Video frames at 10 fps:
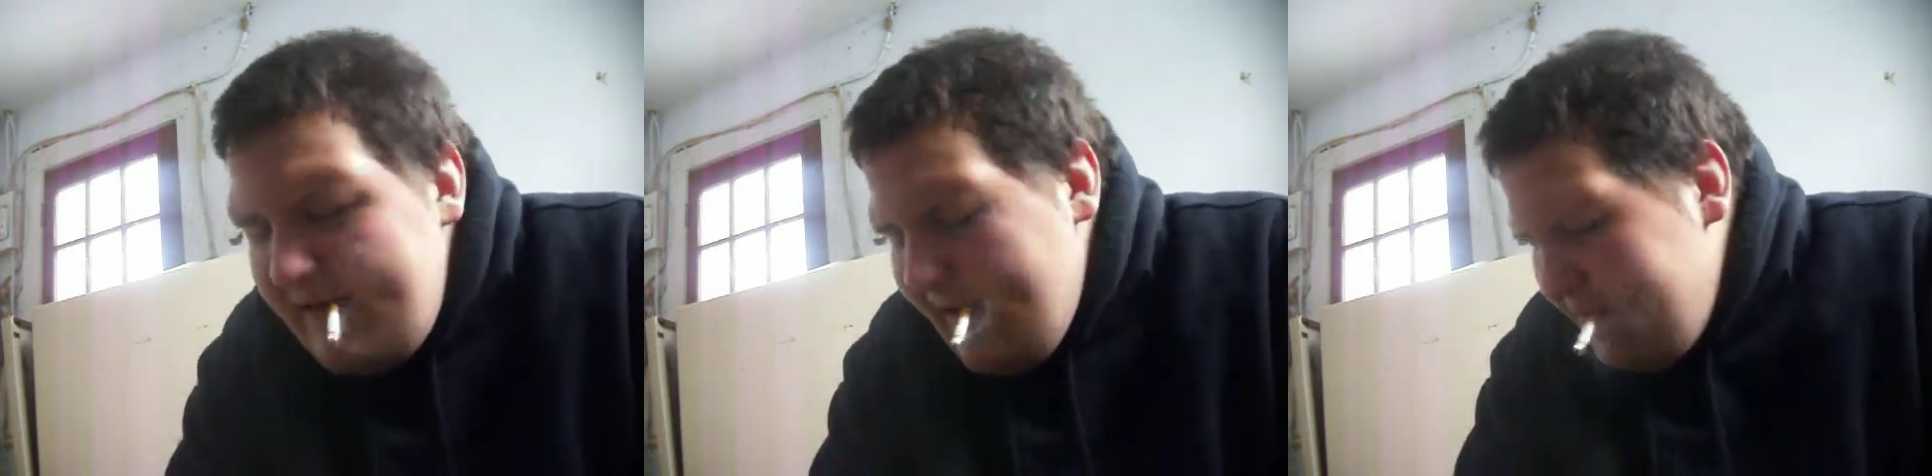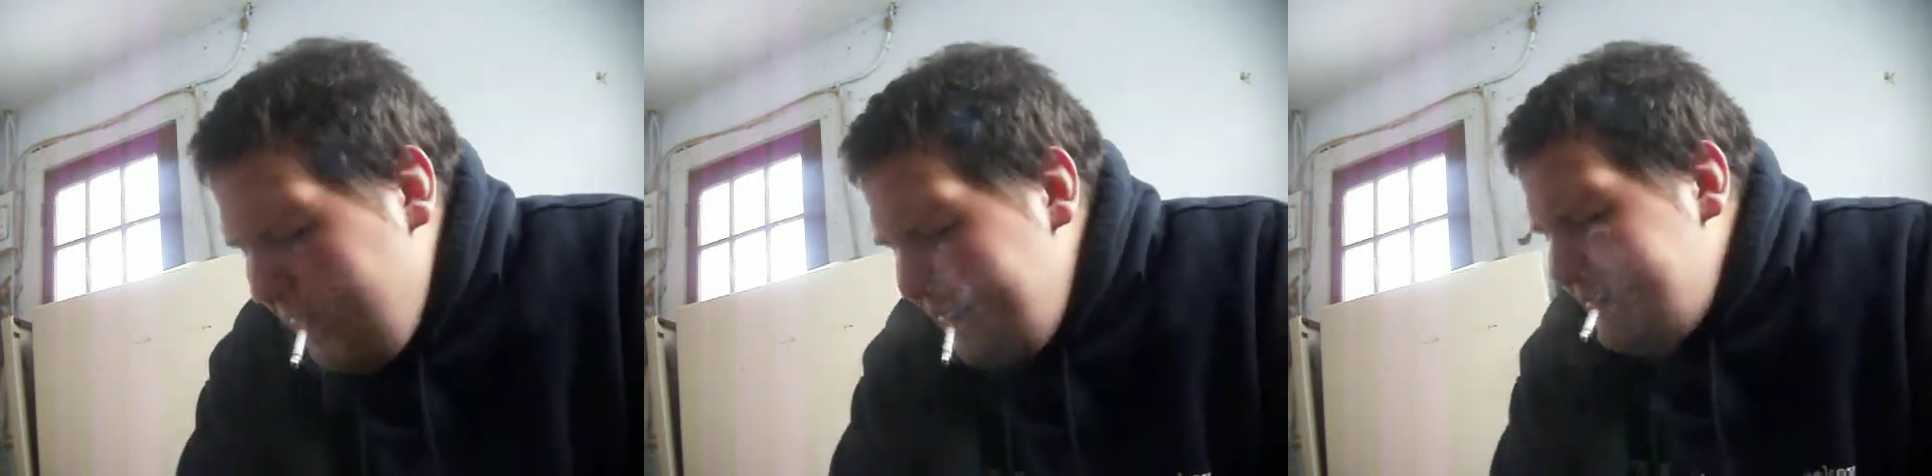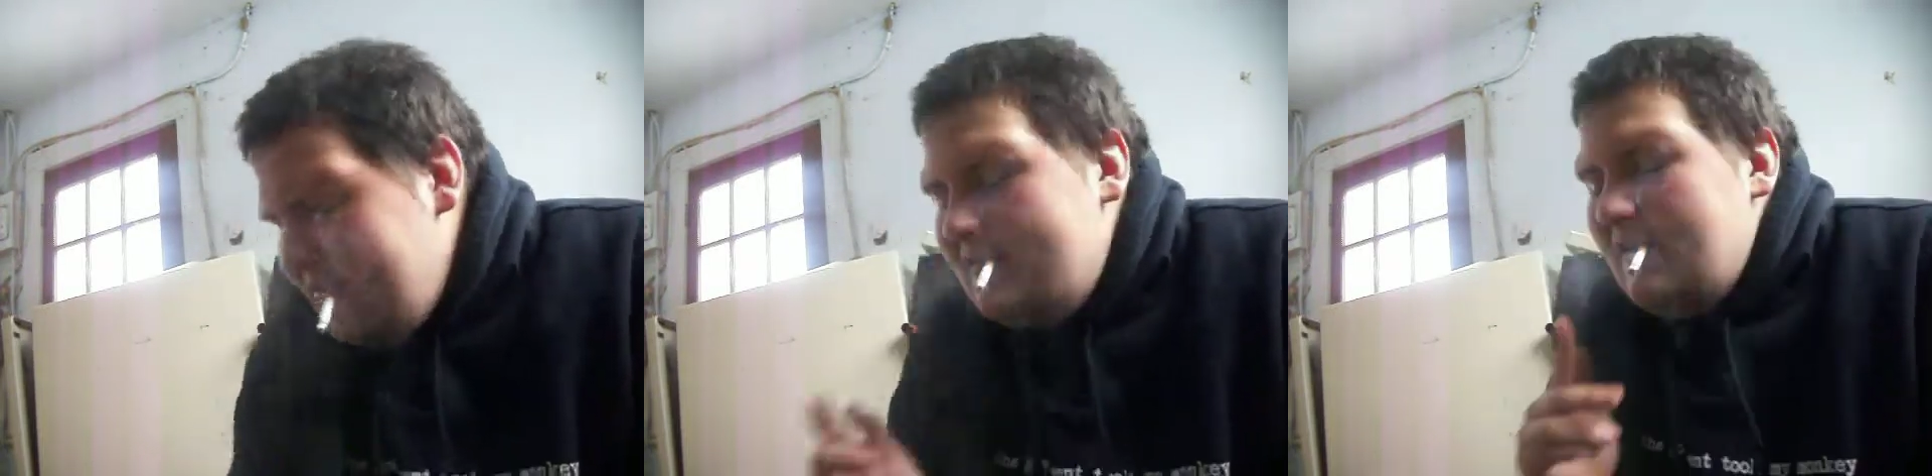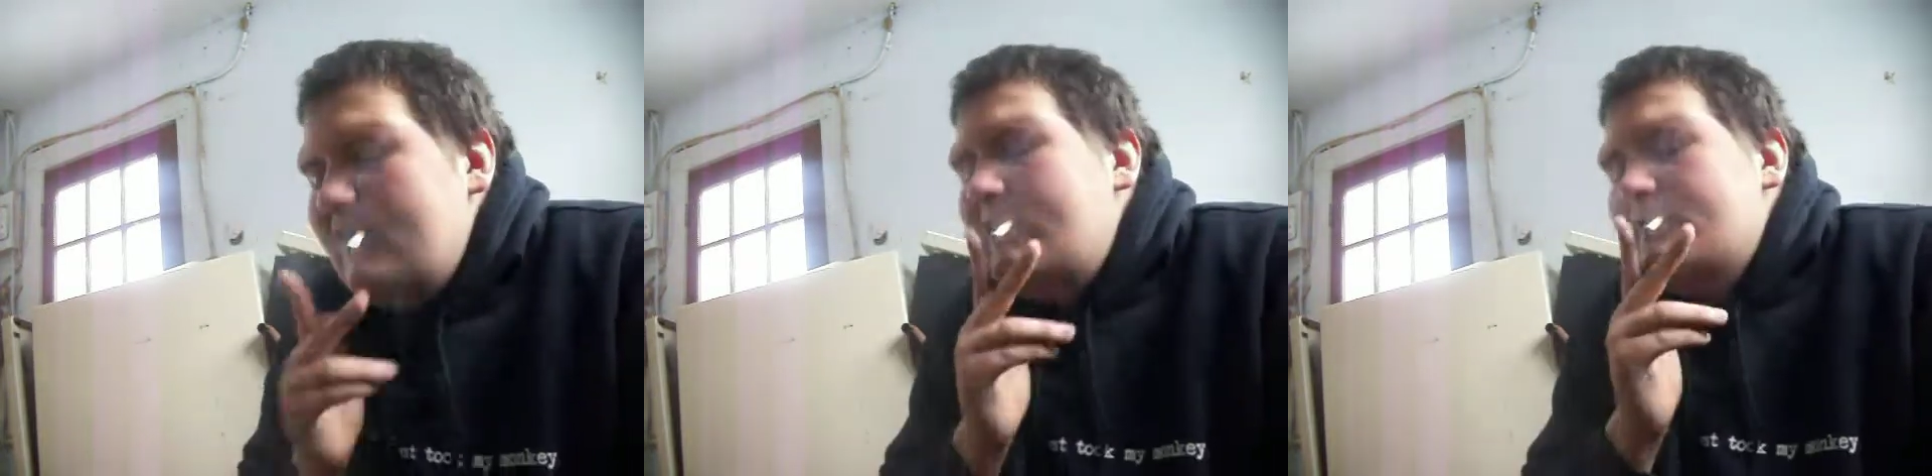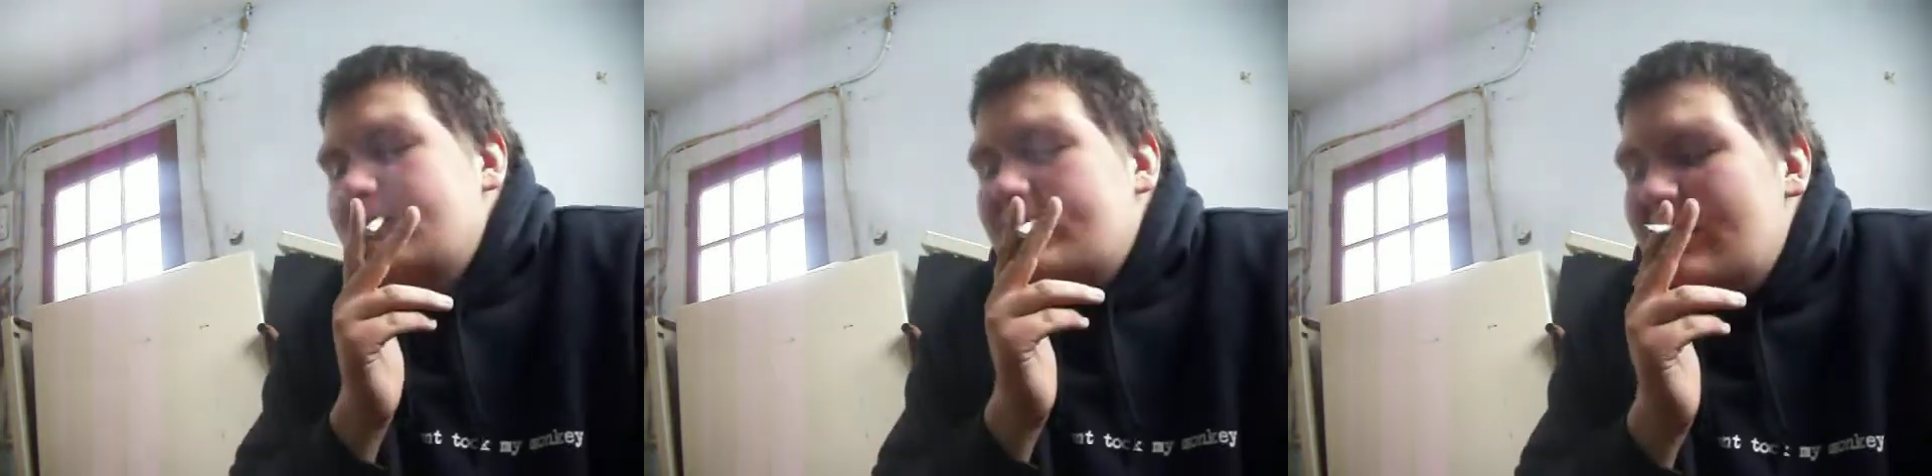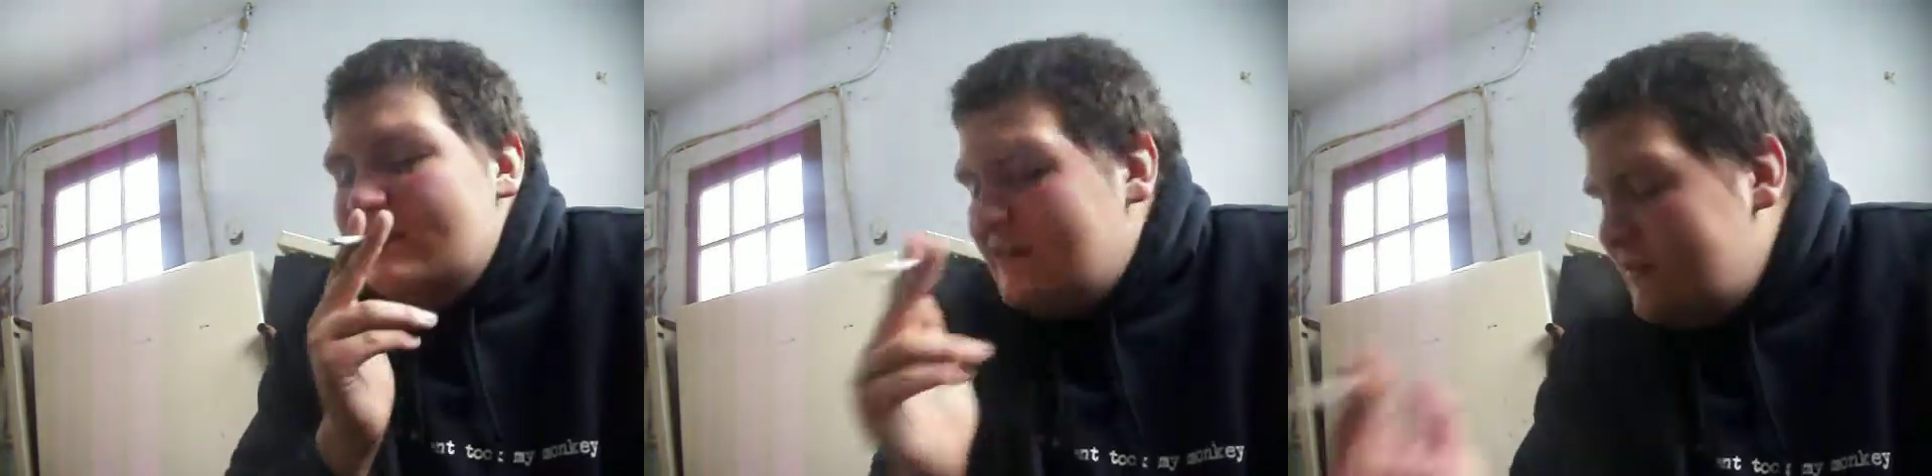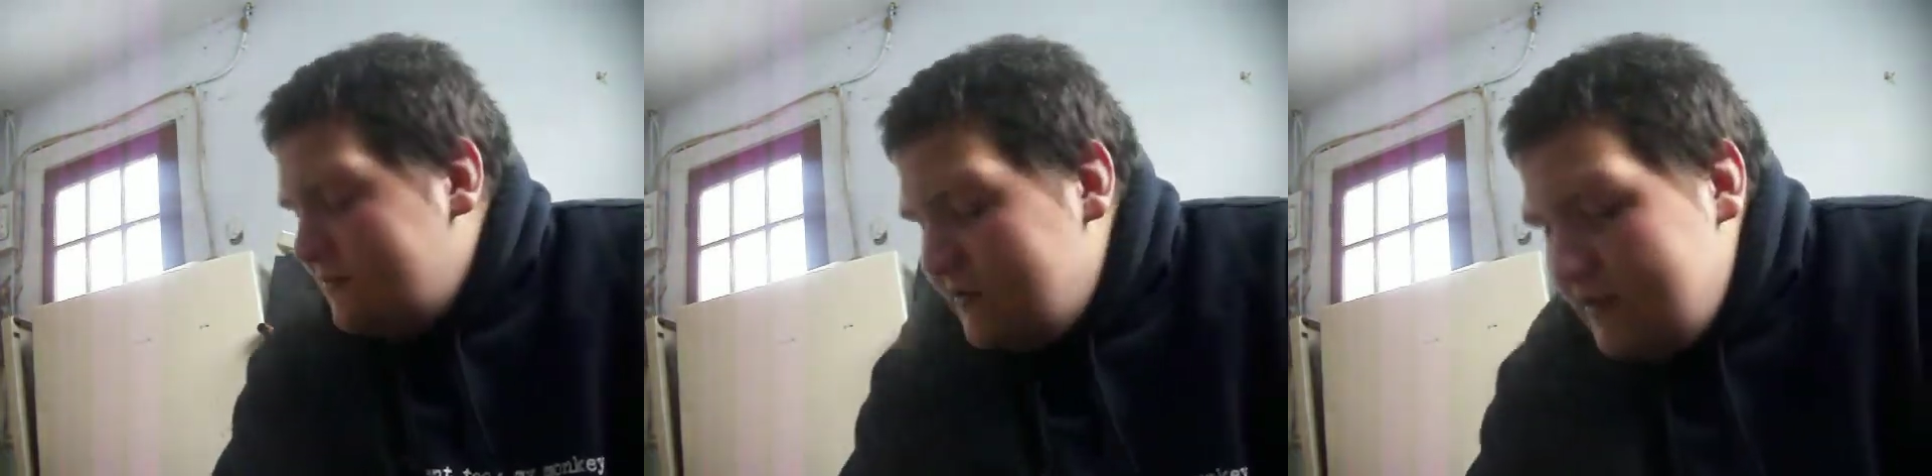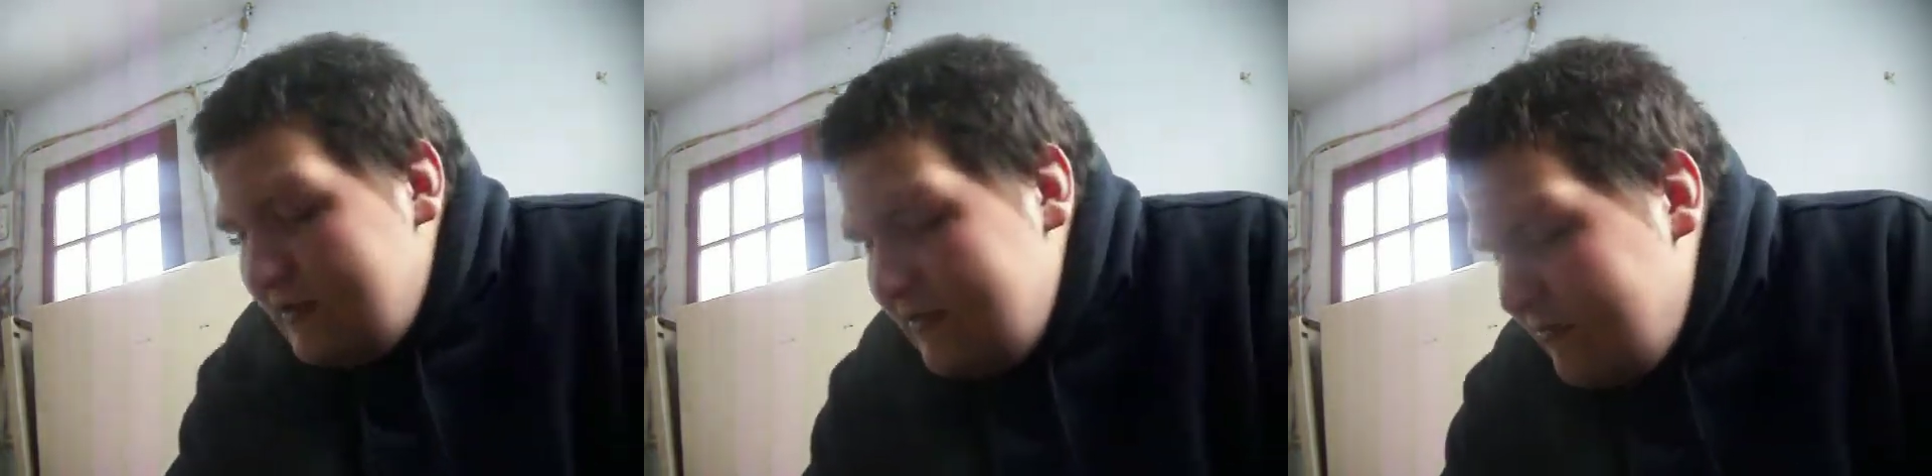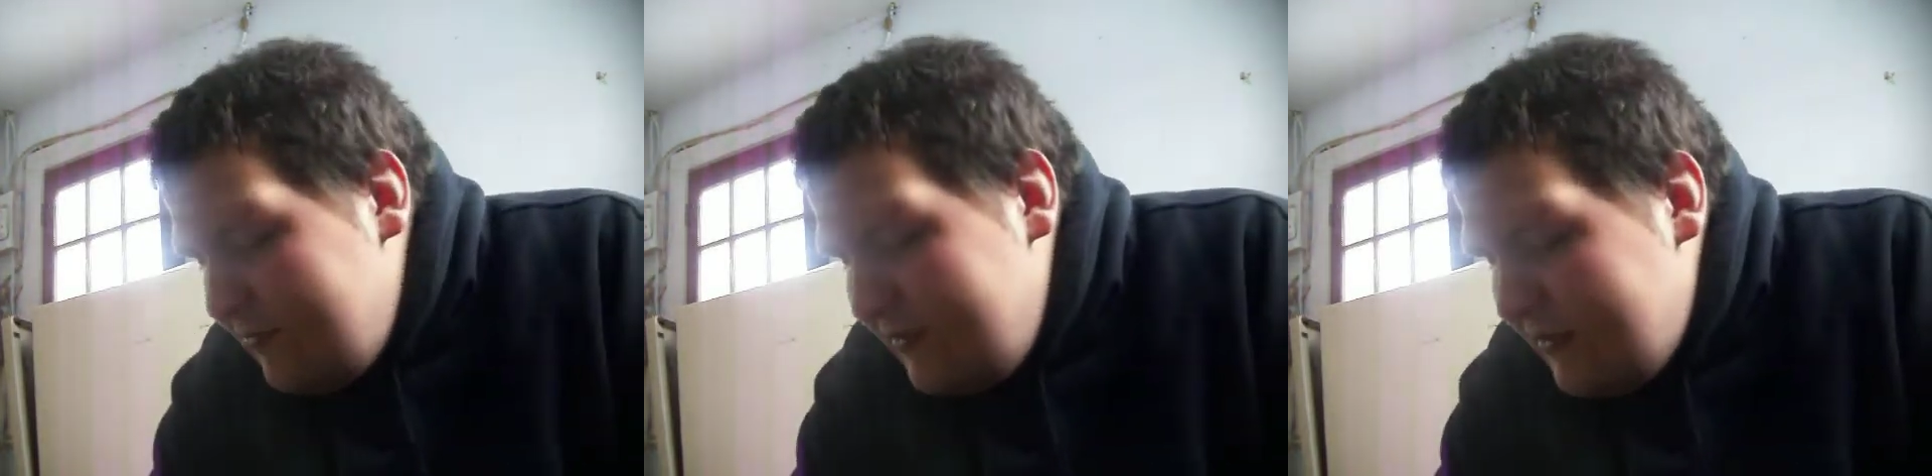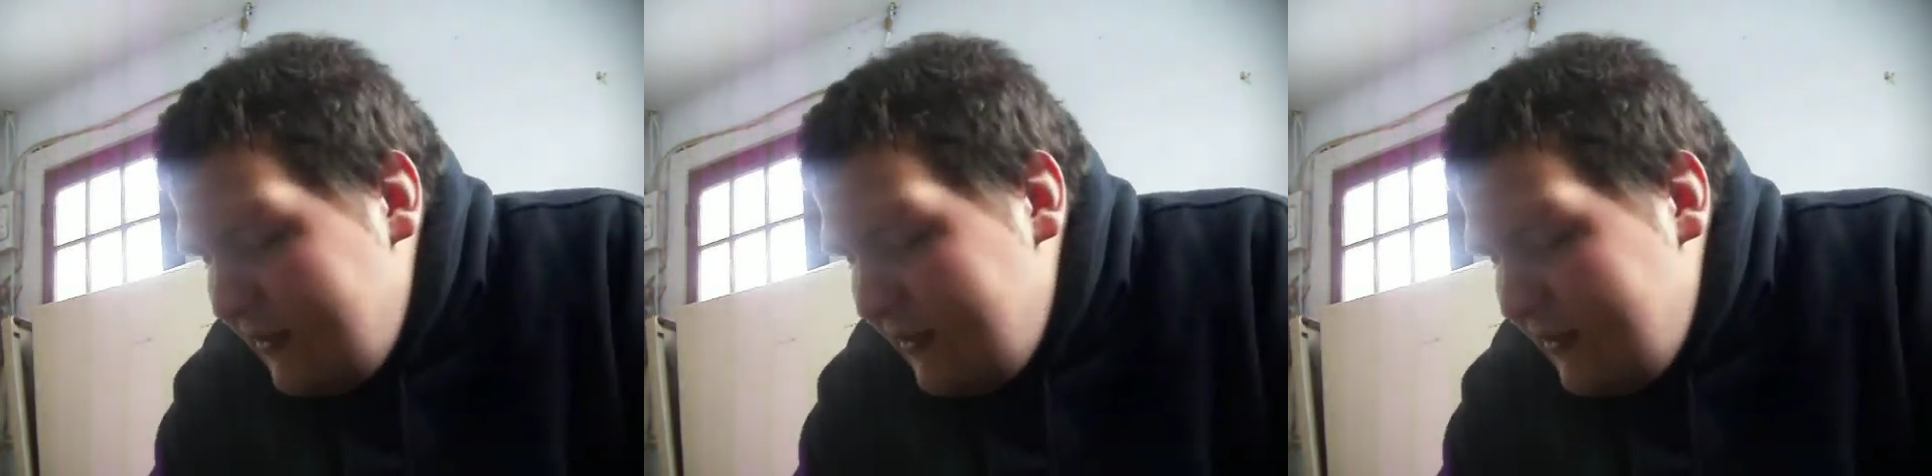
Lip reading: That moisture is going to also cause issues with it a little bit